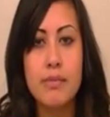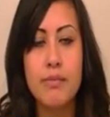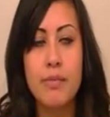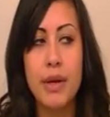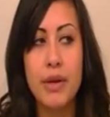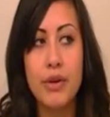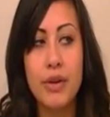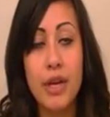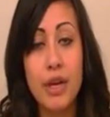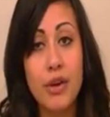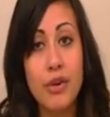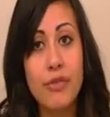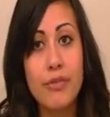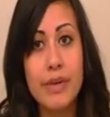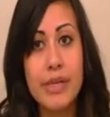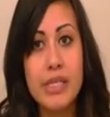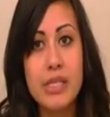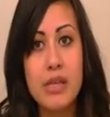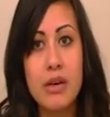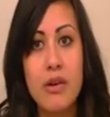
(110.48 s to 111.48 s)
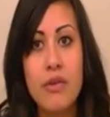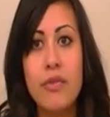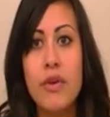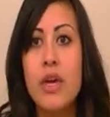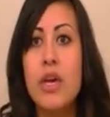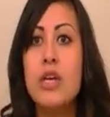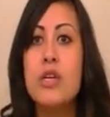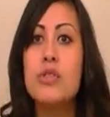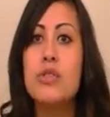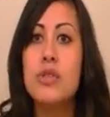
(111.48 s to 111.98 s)
better care of myself
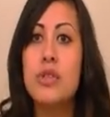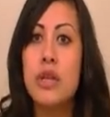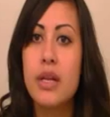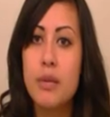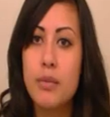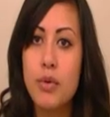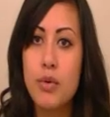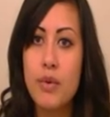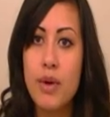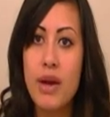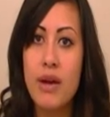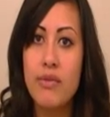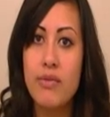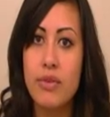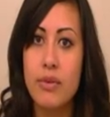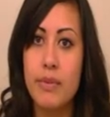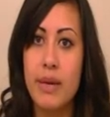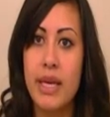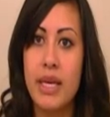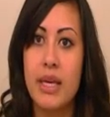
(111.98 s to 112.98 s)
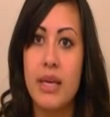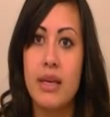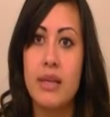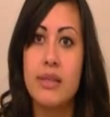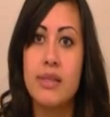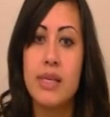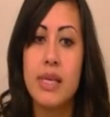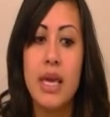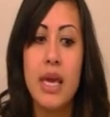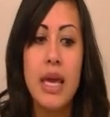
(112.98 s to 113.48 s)
so that I'm around for my
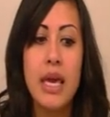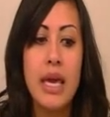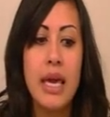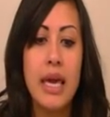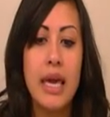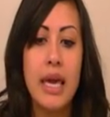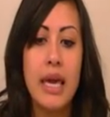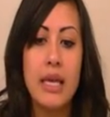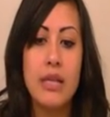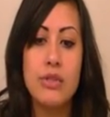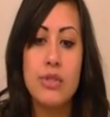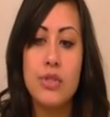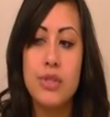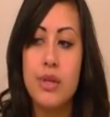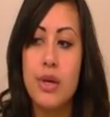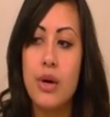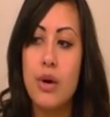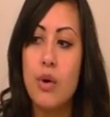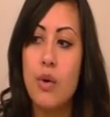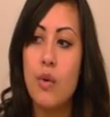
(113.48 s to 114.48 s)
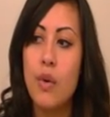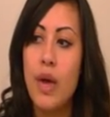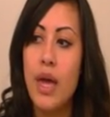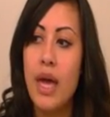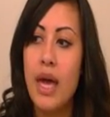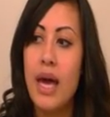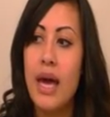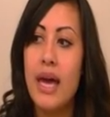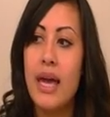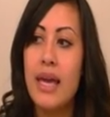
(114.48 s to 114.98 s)
kids. And so
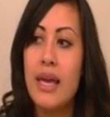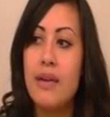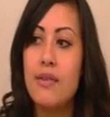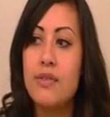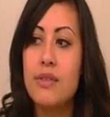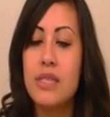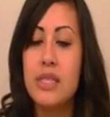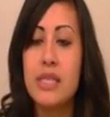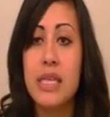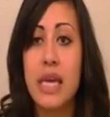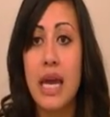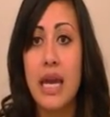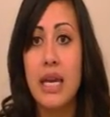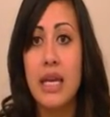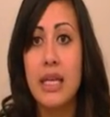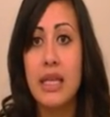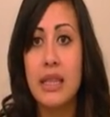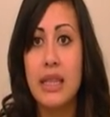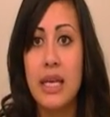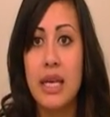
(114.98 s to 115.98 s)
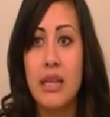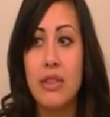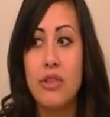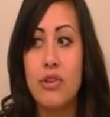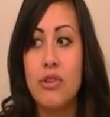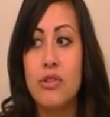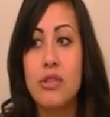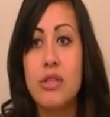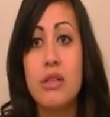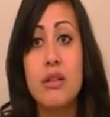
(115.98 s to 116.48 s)
I have decided that
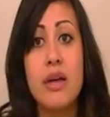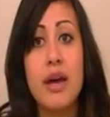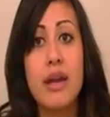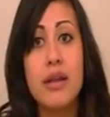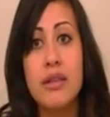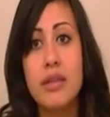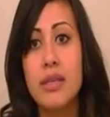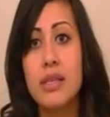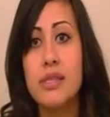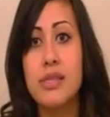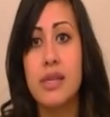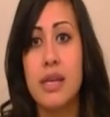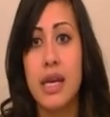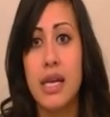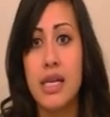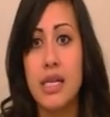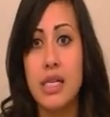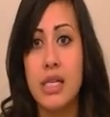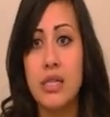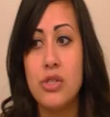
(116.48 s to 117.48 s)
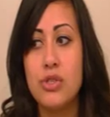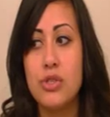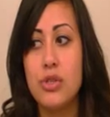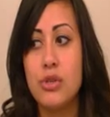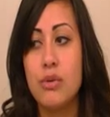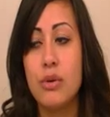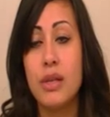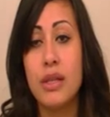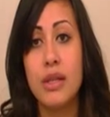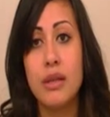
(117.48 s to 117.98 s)
there's a lot of things that I need
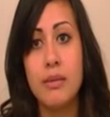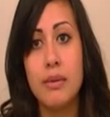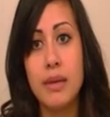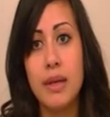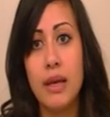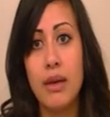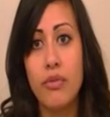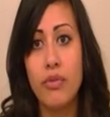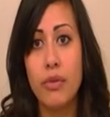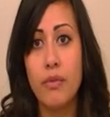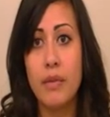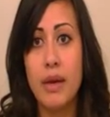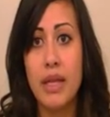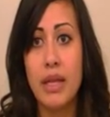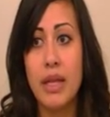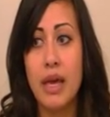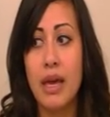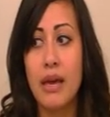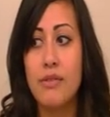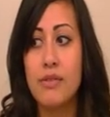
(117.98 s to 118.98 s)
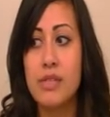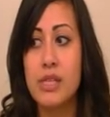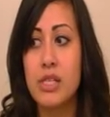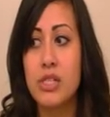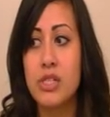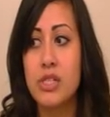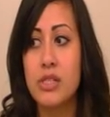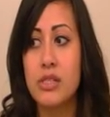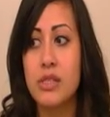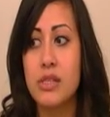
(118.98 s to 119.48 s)
to eliminate from my life,
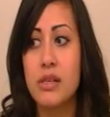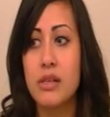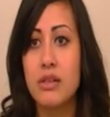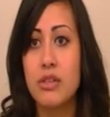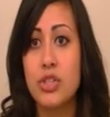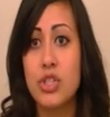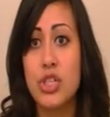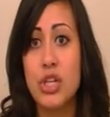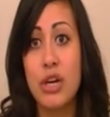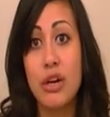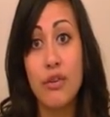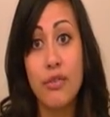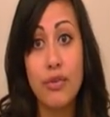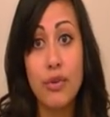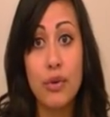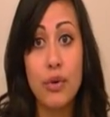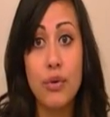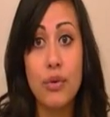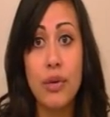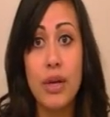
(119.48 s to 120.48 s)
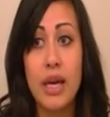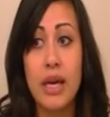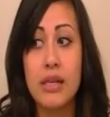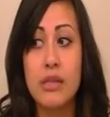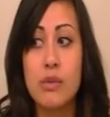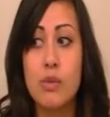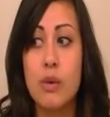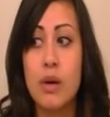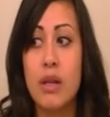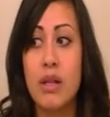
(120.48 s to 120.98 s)
such as junk food
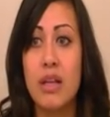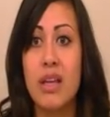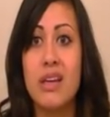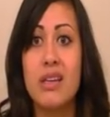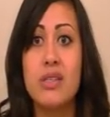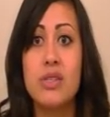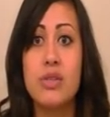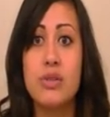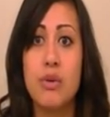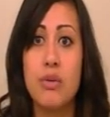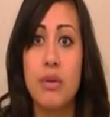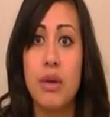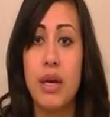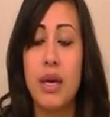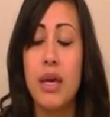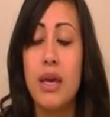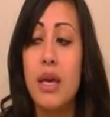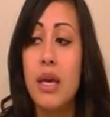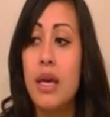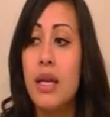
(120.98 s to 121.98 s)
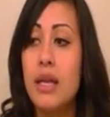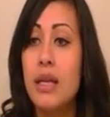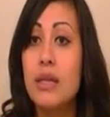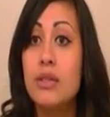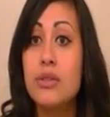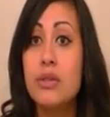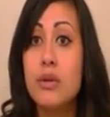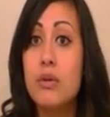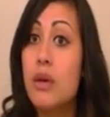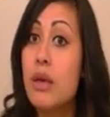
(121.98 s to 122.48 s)
as well as soda.
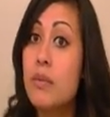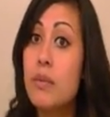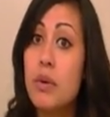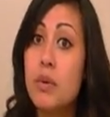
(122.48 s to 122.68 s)
Now, don't get